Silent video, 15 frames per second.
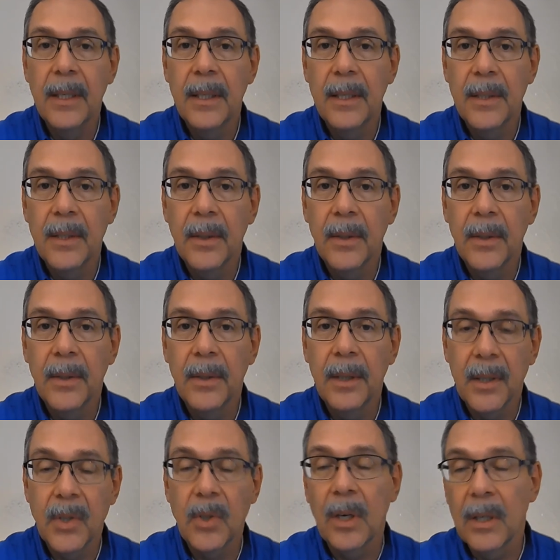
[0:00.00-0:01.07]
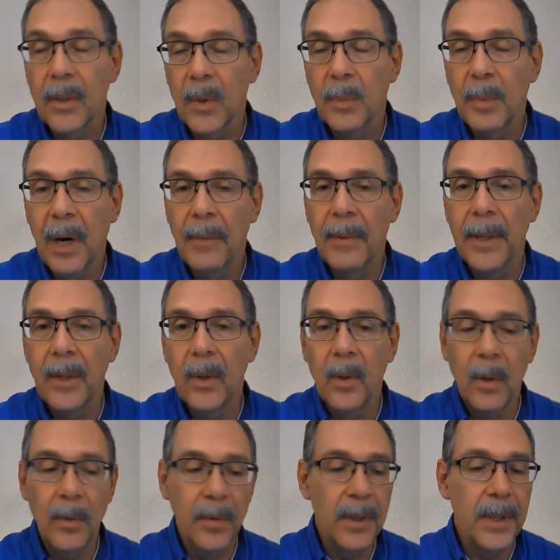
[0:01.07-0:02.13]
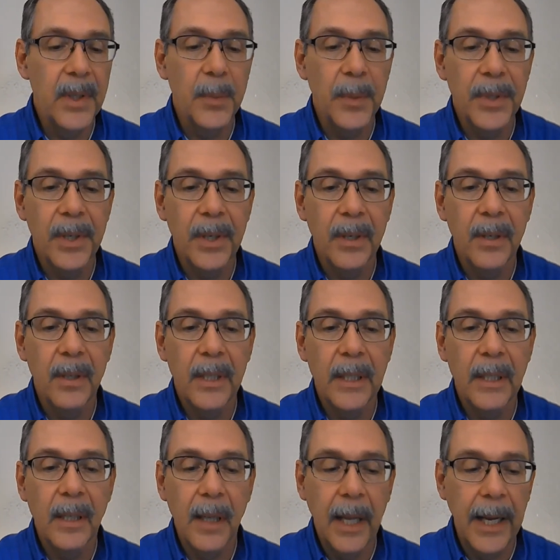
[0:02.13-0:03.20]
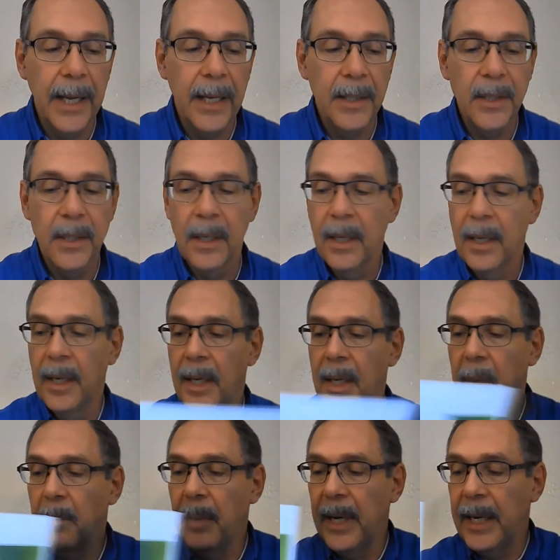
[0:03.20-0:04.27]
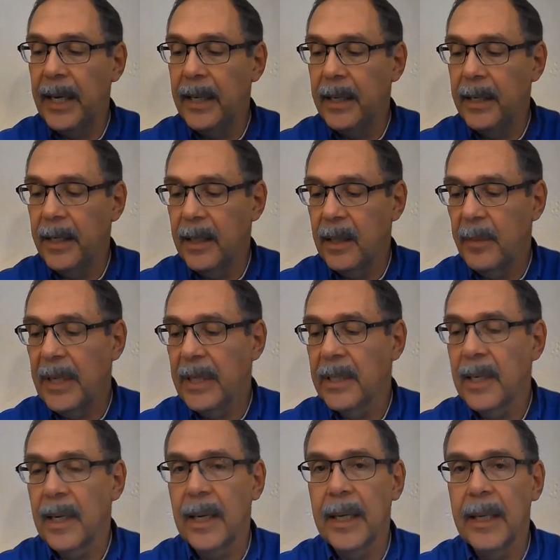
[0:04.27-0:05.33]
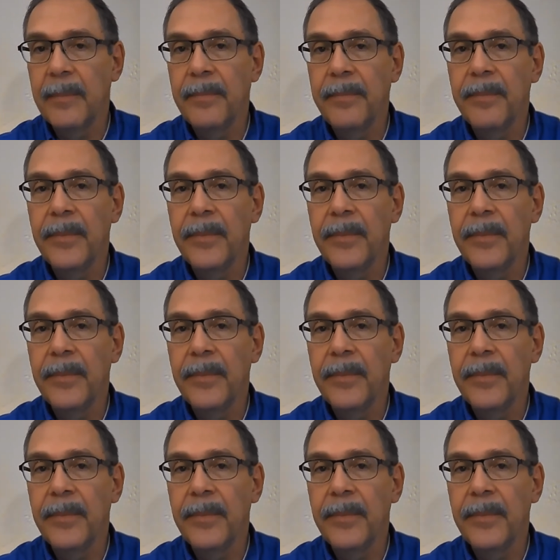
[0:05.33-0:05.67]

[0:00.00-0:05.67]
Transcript: So the instructor will probably go over this material in class, but in the meantime,